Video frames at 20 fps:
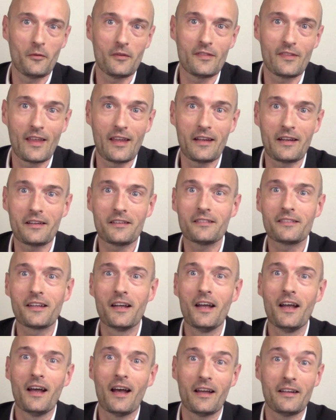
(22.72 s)
things,
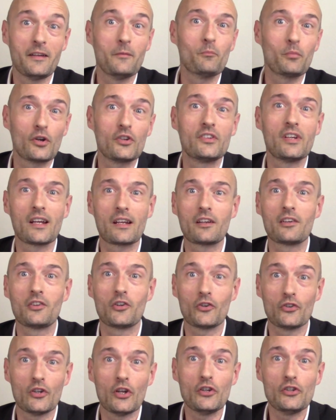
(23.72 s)
and in
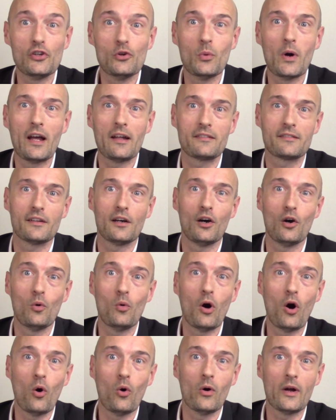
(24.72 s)
particular the
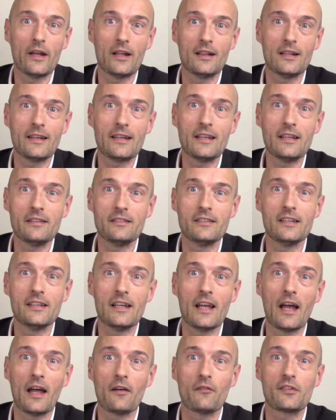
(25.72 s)
USO oil
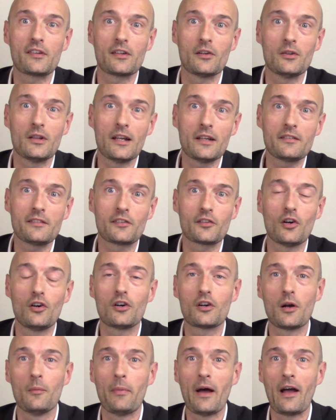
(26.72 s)
ETF. So let's
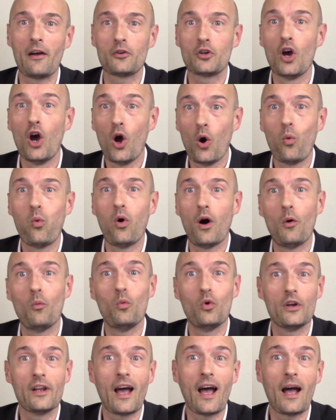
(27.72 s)
talk about what
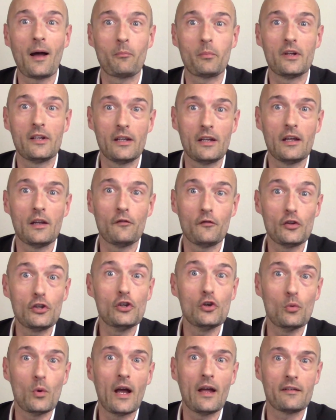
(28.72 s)
would happen if
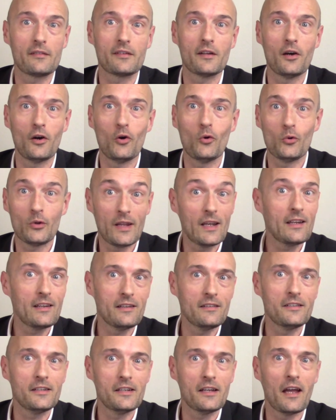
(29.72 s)
USO, the
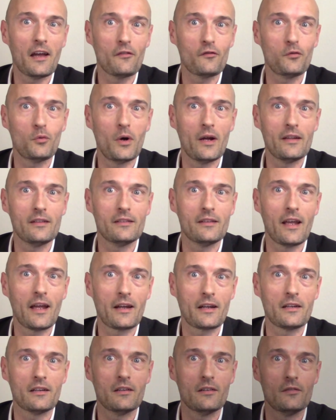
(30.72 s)
ETF, went
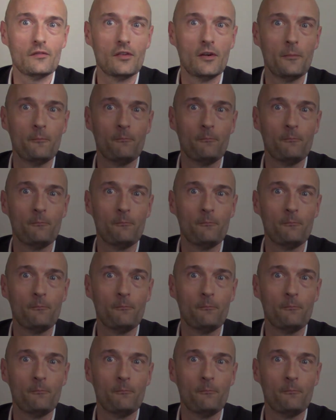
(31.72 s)
negative.